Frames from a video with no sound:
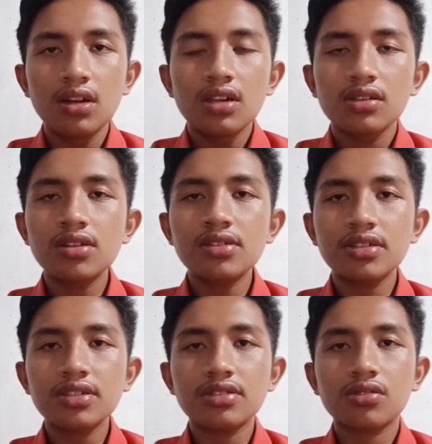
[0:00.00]

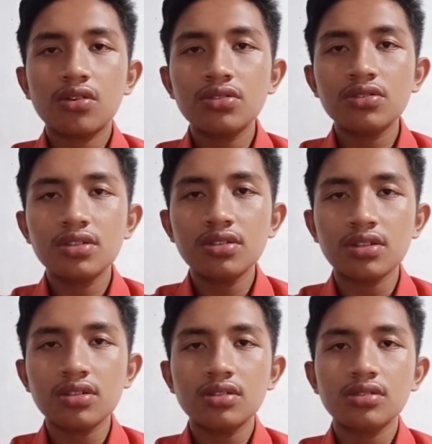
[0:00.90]
Learners
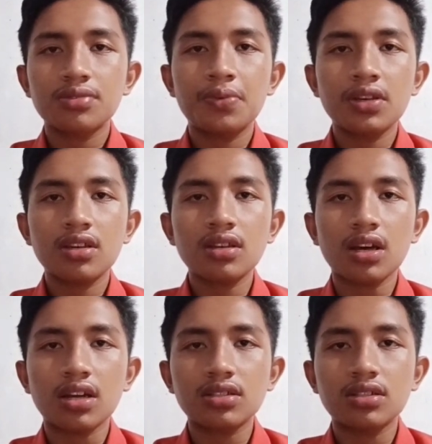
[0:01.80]
consider speaking
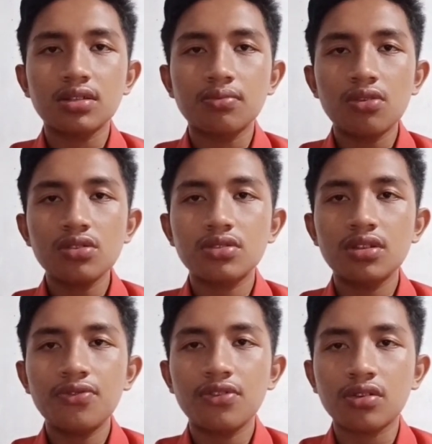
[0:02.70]
as the most
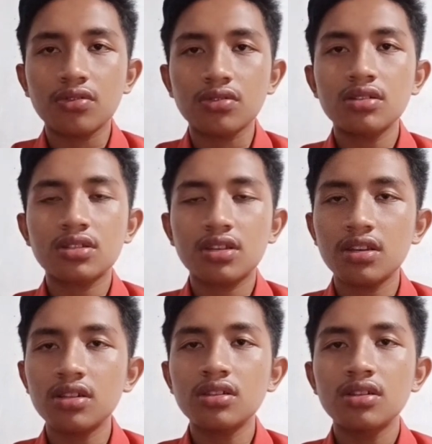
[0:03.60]
difficult
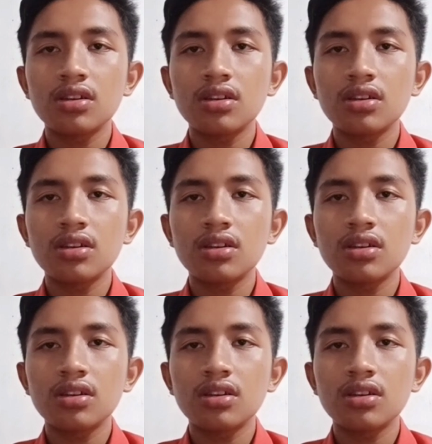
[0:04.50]
skill